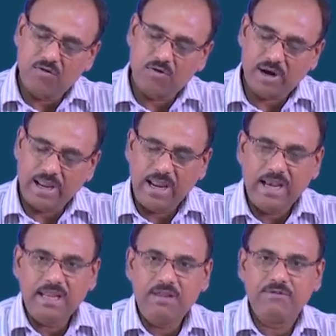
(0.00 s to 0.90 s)
for
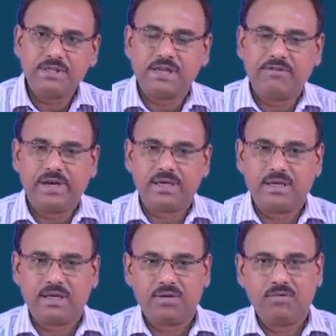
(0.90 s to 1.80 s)
any feature
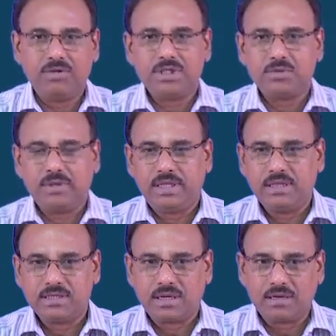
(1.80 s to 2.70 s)
vector which is within
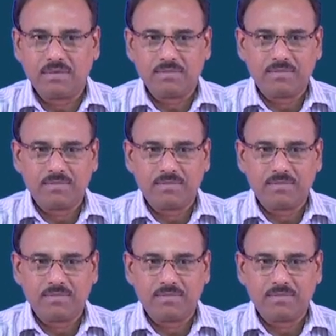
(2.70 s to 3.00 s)
the circle.